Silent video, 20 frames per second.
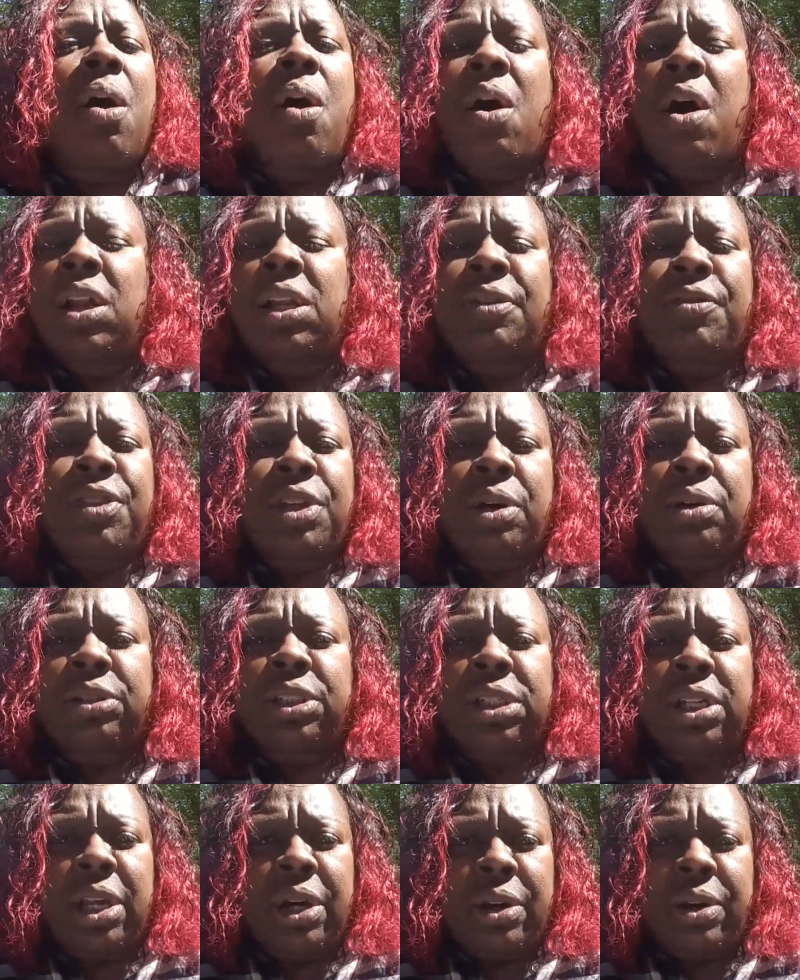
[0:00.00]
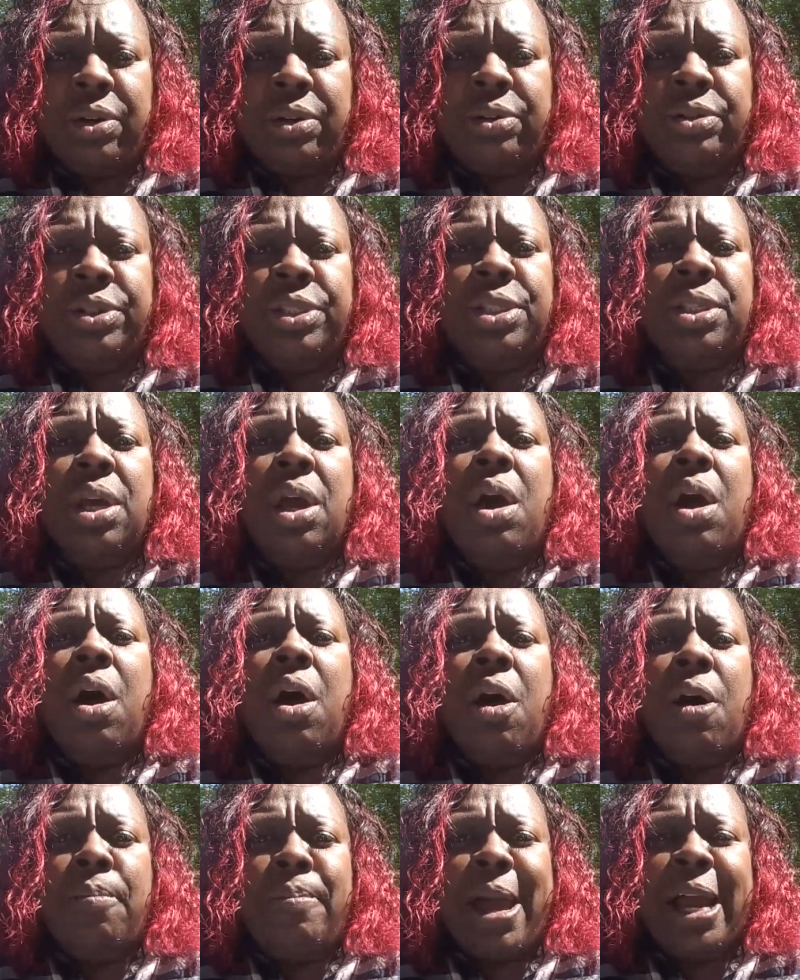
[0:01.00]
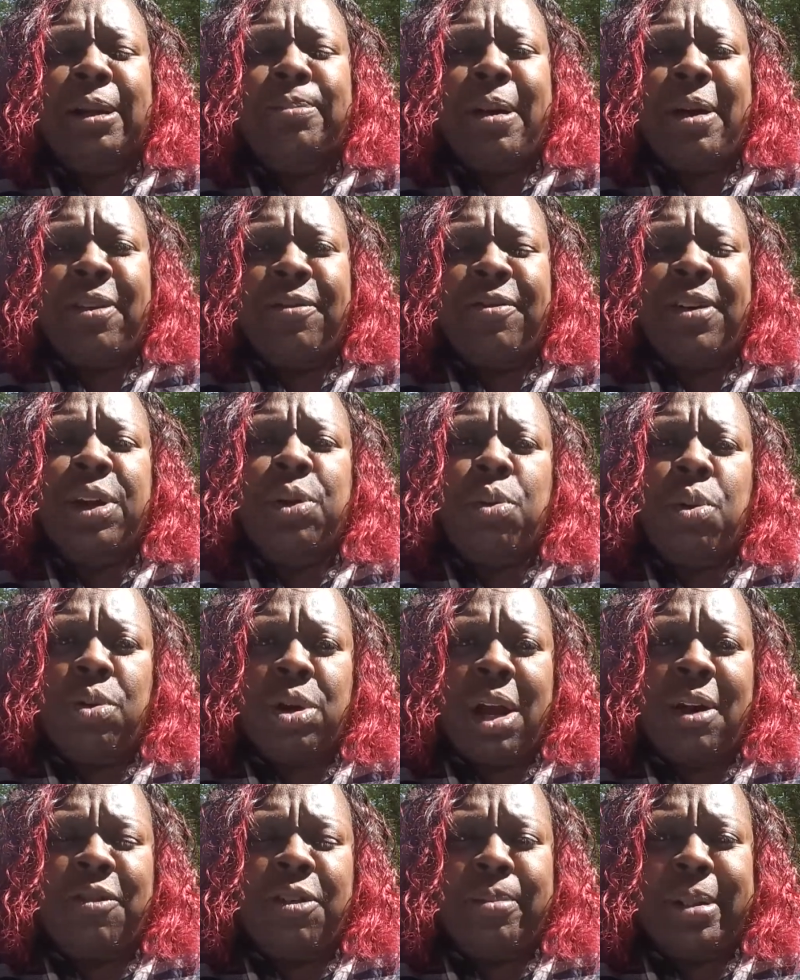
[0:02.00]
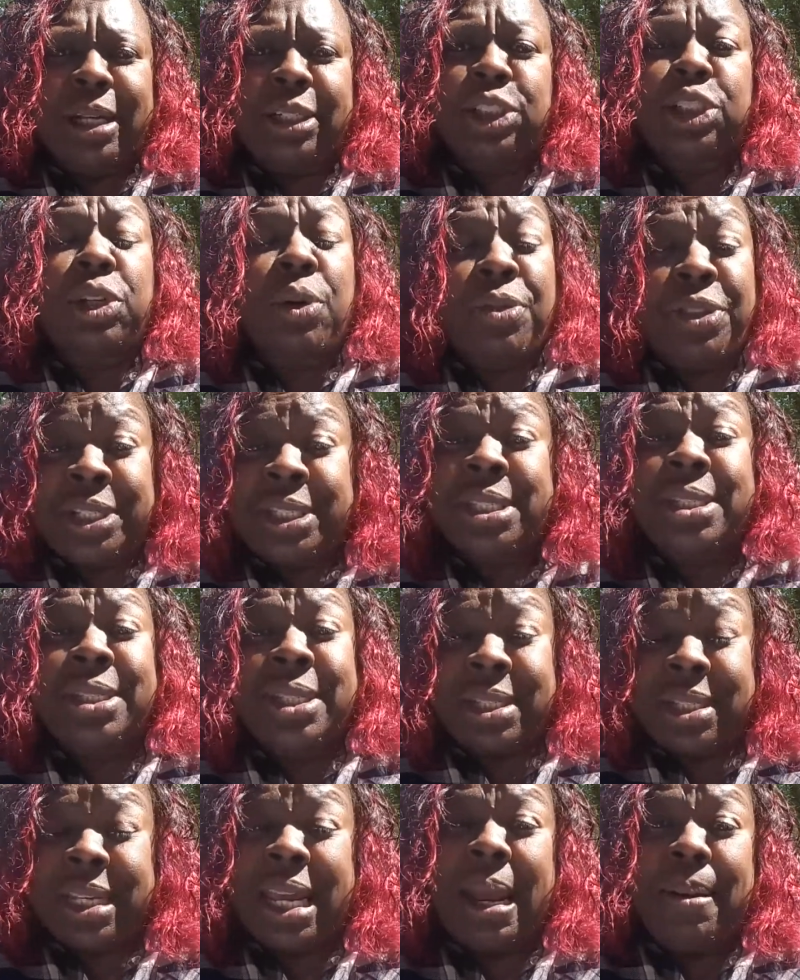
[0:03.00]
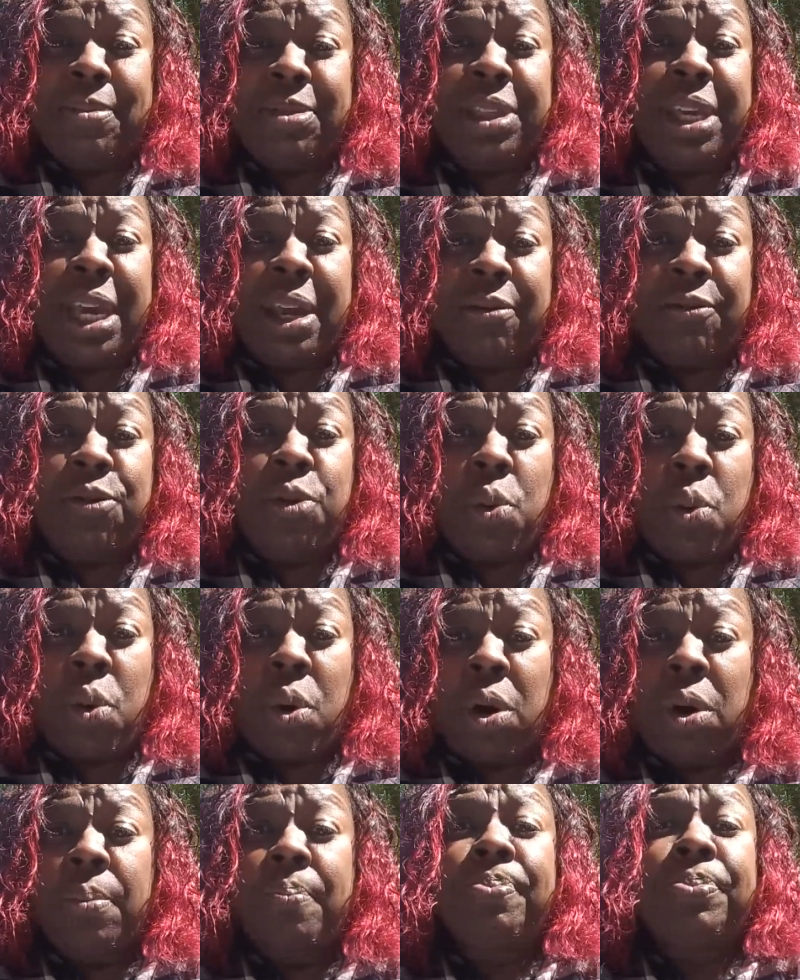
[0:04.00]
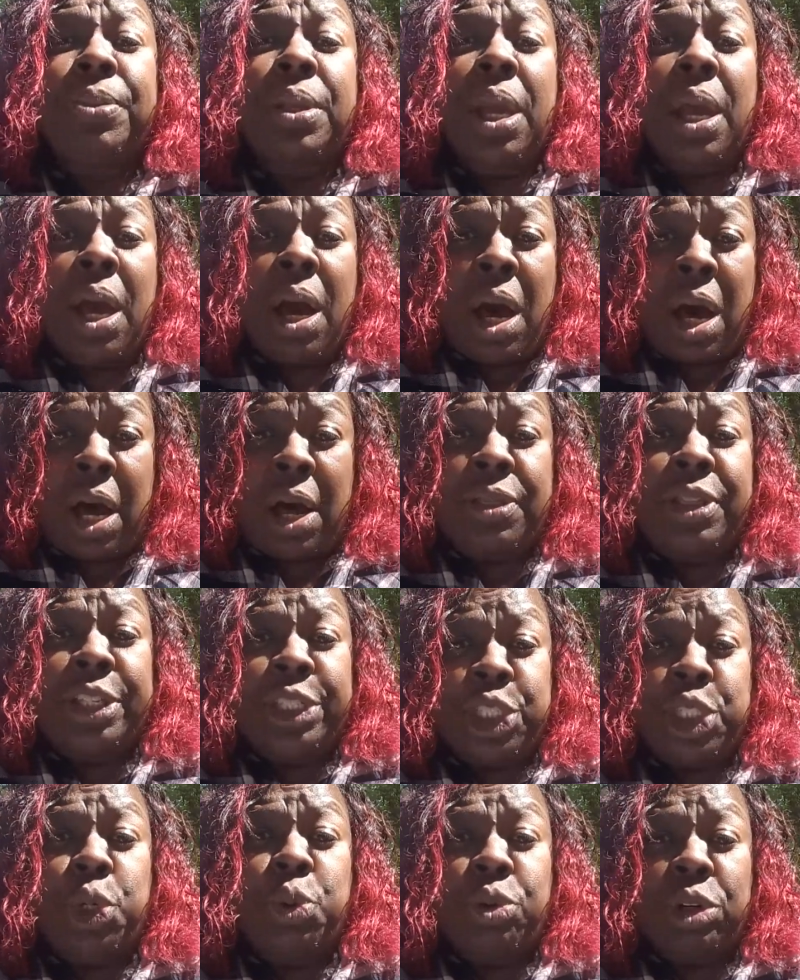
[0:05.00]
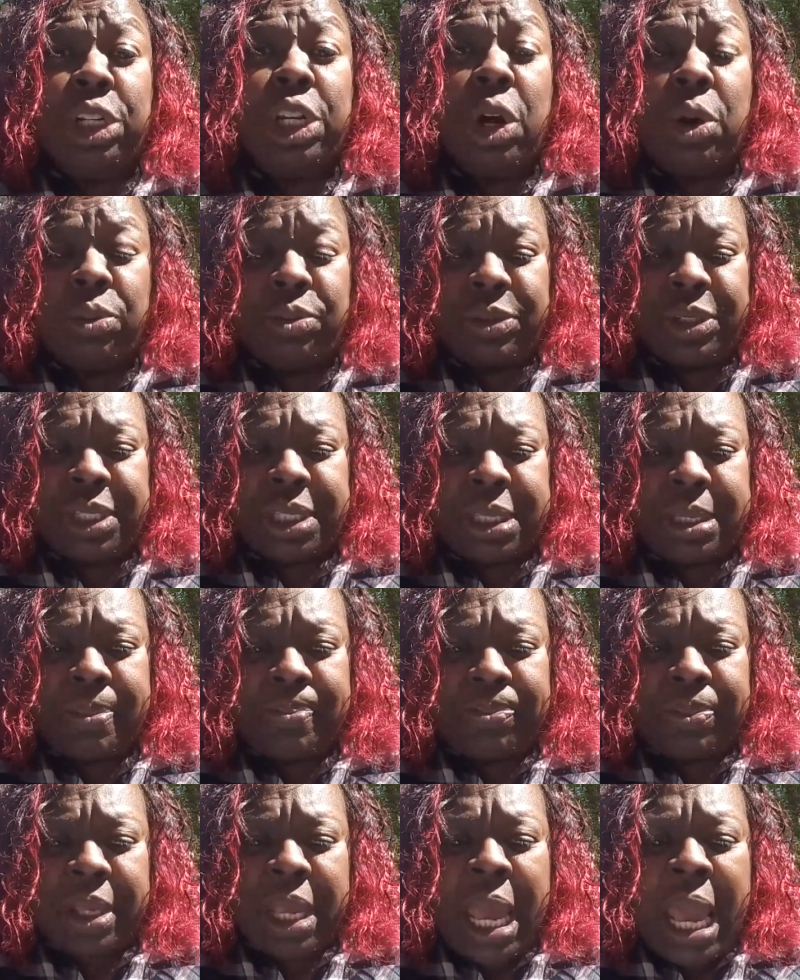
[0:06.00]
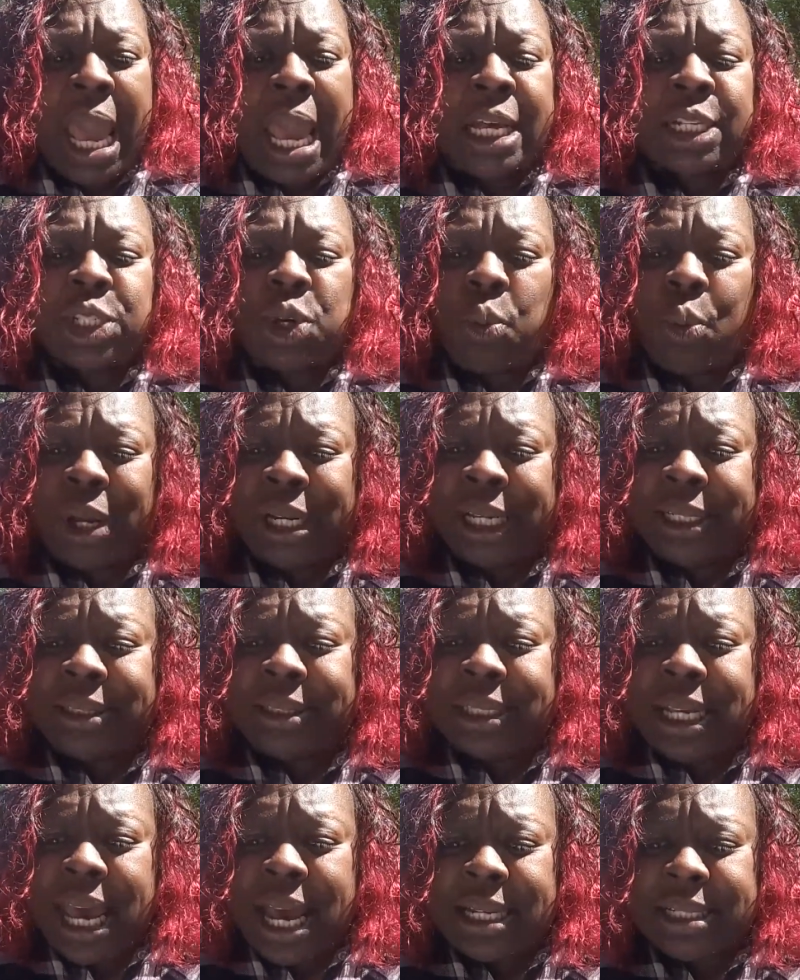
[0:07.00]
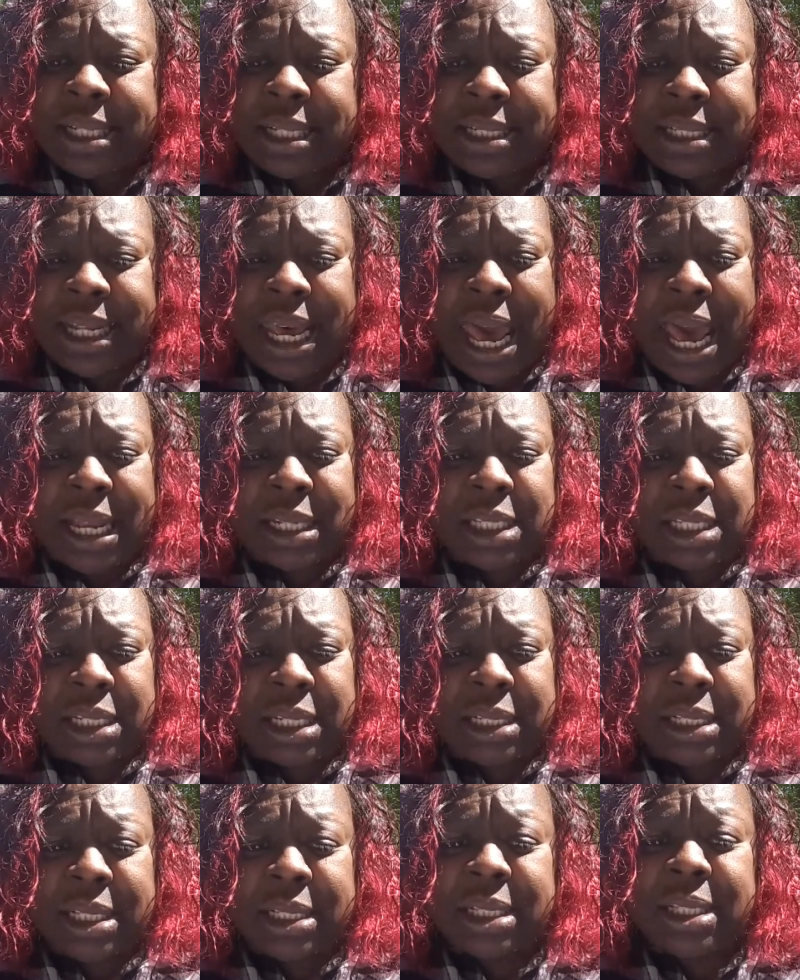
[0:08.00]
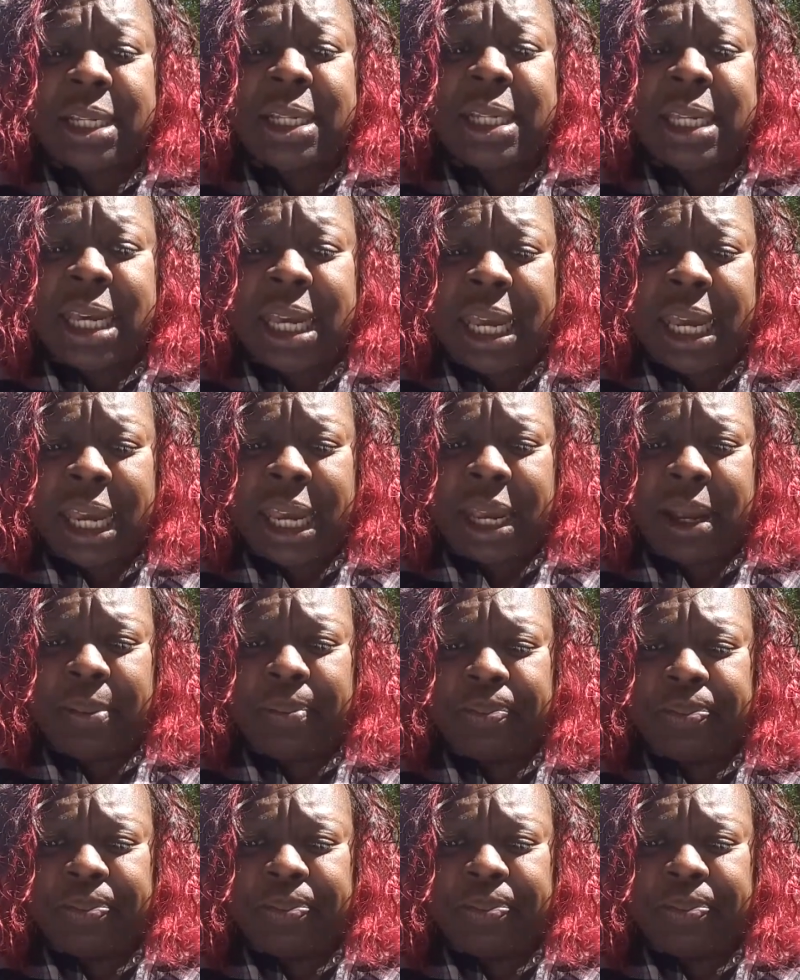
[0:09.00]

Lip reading: all of those loans are backed by the federal government. So this is the same thing for the student loans. So what it says is that, this is the key,